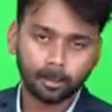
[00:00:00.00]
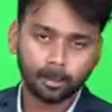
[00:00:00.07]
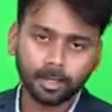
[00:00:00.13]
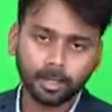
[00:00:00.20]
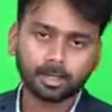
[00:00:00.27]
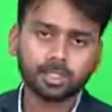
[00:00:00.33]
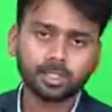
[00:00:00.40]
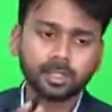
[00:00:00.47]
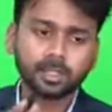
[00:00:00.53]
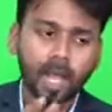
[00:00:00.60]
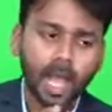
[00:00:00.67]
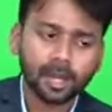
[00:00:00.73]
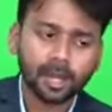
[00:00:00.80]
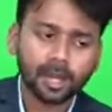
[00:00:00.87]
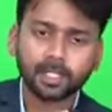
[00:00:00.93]
Because in the
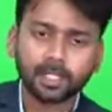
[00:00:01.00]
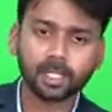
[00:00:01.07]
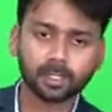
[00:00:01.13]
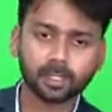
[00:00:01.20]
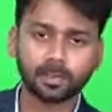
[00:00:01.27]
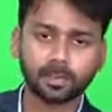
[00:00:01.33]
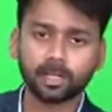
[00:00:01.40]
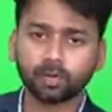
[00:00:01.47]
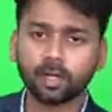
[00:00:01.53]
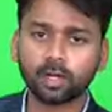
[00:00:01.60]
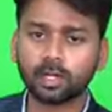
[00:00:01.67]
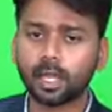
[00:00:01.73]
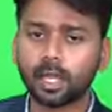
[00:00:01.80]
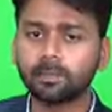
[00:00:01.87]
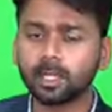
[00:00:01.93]
advertisement, you
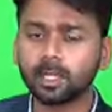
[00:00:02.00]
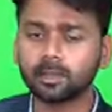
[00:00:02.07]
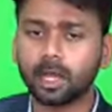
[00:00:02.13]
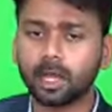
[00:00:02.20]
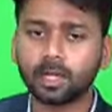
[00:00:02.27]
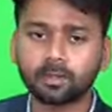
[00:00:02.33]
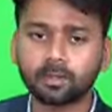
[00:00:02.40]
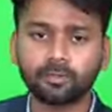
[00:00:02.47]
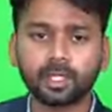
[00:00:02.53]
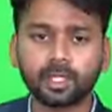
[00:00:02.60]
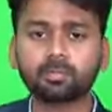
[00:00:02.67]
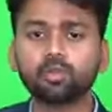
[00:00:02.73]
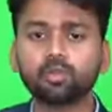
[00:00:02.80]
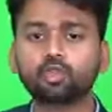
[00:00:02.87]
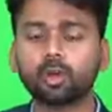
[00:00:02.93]
are claiming that
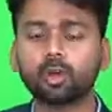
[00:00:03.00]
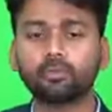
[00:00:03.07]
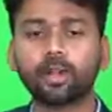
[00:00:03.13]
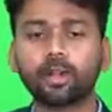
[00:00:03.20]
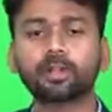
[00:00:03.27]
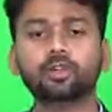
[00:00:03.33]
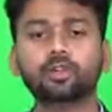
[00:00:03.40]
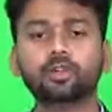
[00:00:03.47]
with mutual fund,